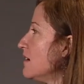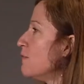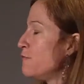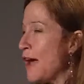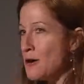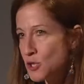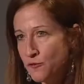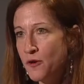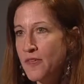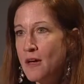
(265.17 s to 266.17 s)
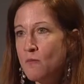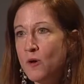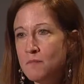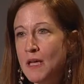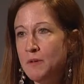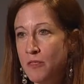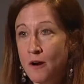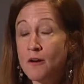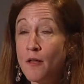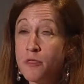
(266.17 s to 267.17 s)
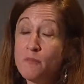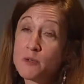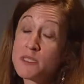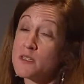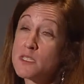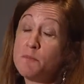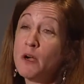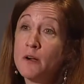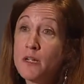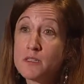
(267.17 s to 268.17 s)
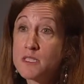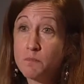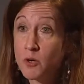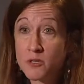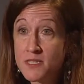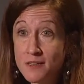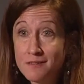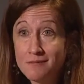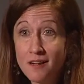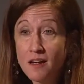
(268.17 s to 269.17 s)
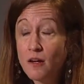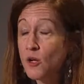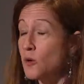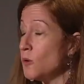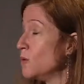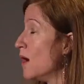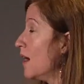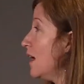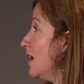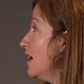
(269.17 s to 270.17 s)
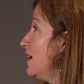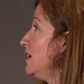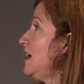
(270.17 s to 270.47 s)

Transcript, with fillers: vouch for them when maybe they're not the most experienced person who uh,